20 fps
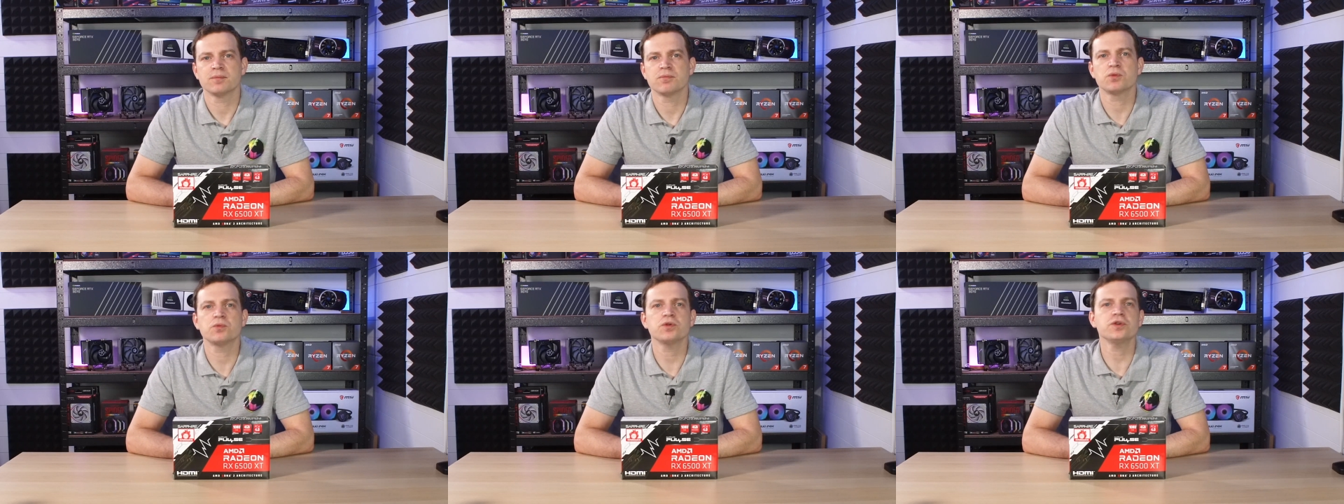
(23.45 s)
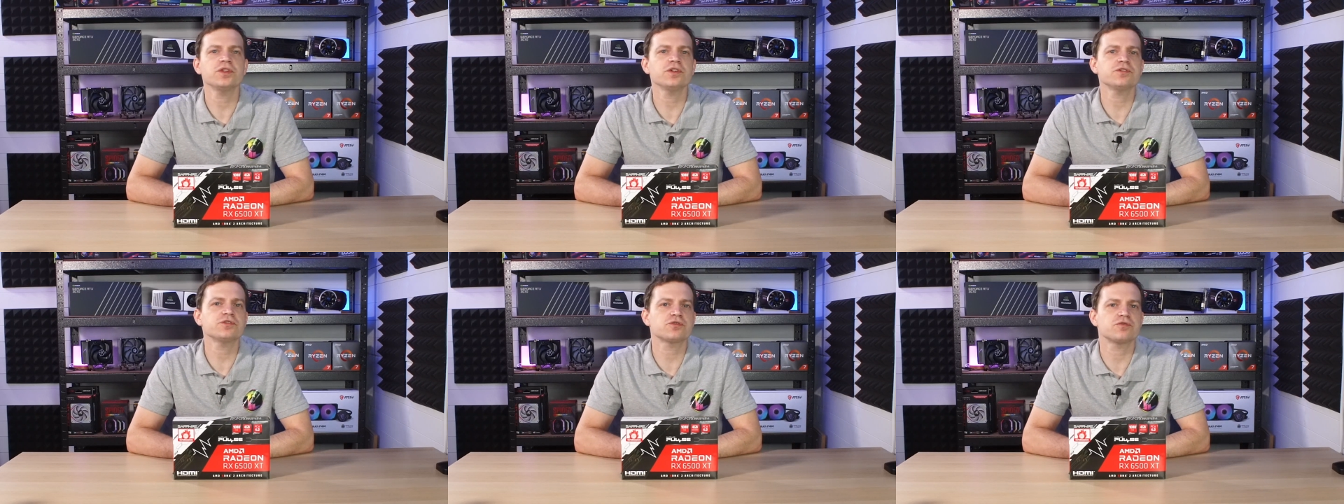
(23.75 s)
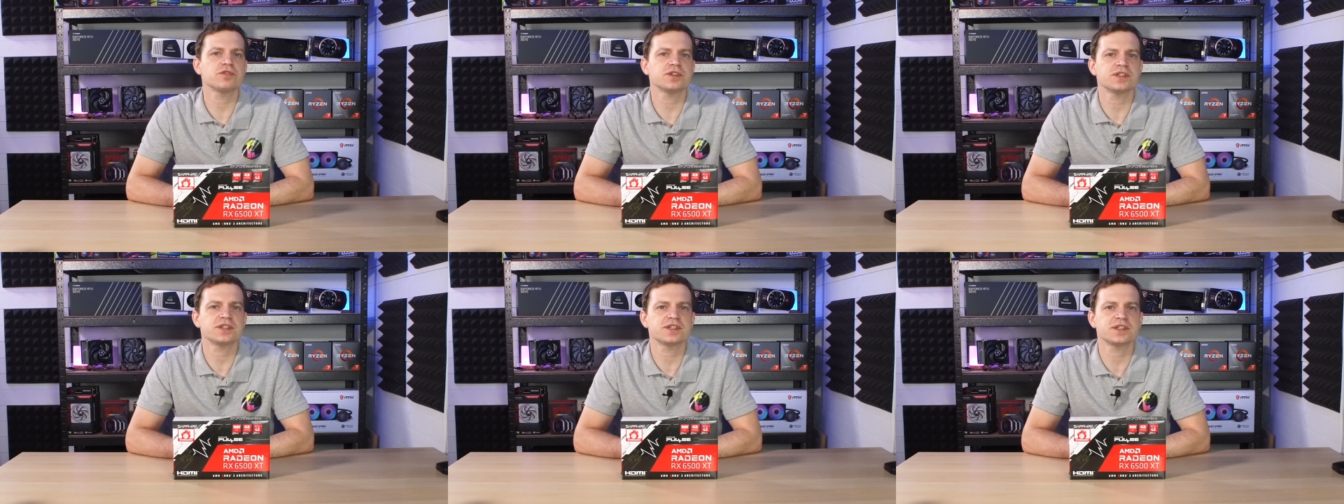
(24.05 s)
But were those
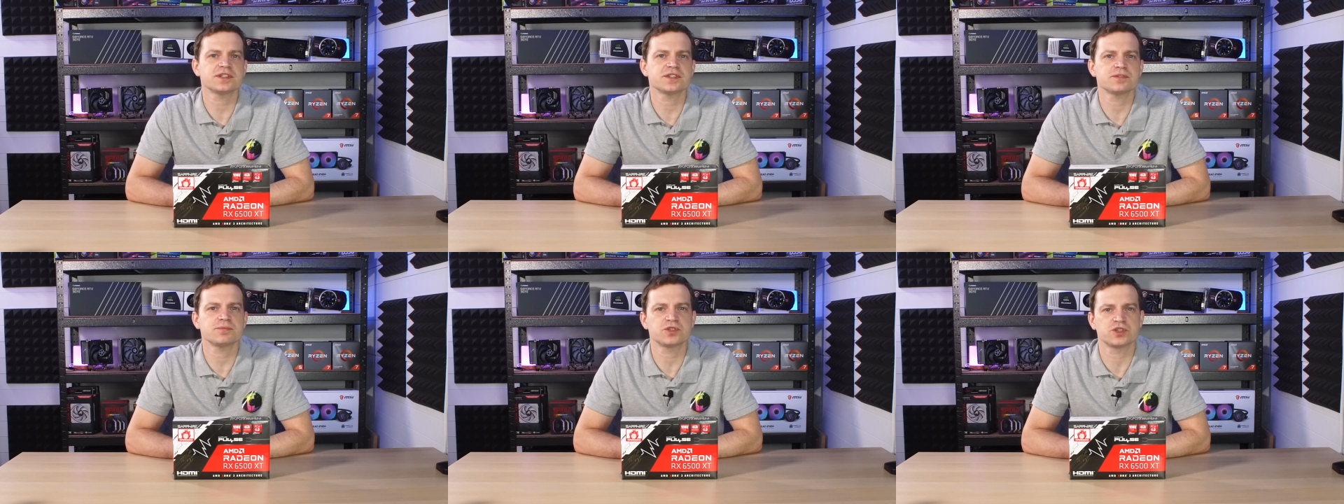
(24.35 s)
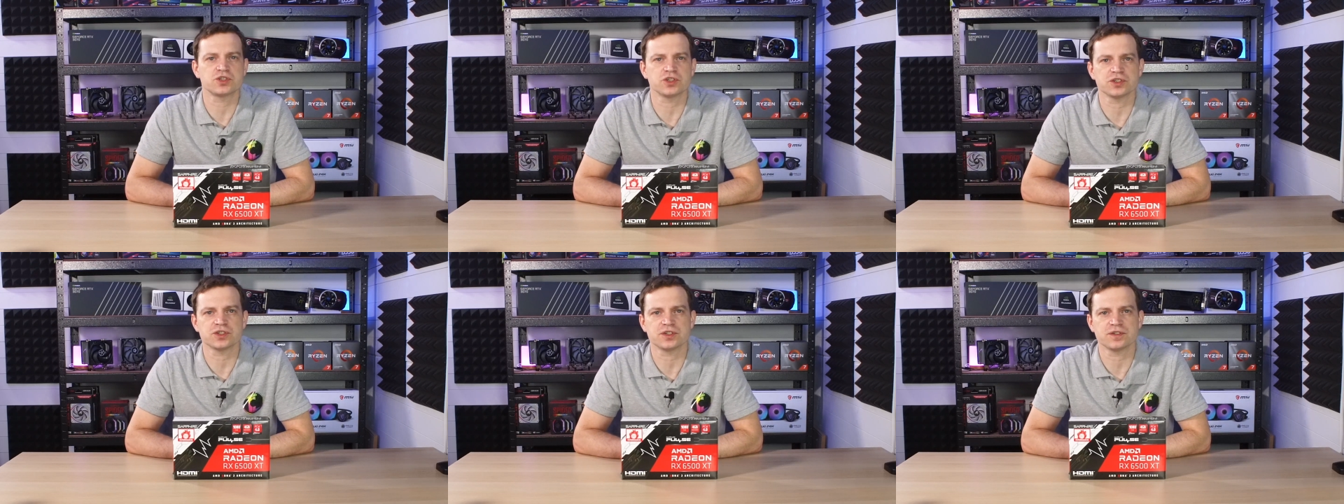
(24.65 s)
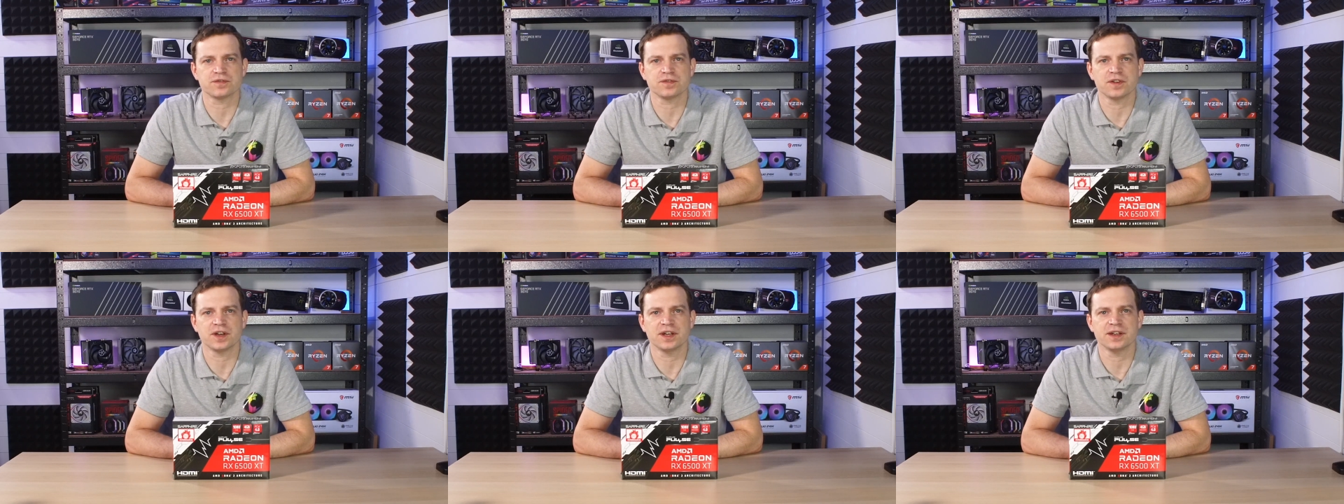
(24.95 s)
criticisms
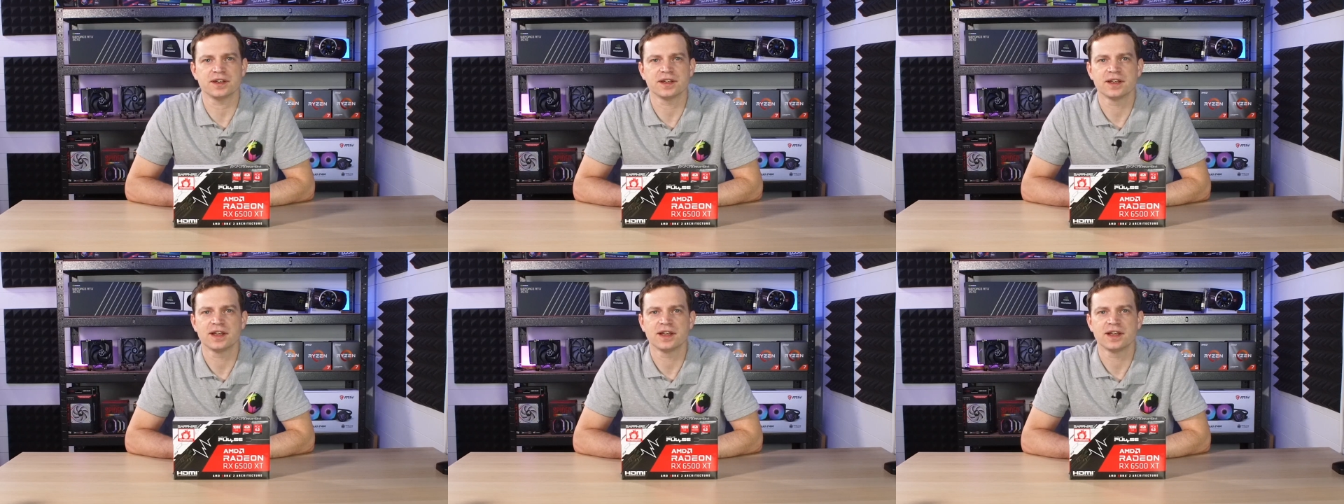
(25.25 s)
justified?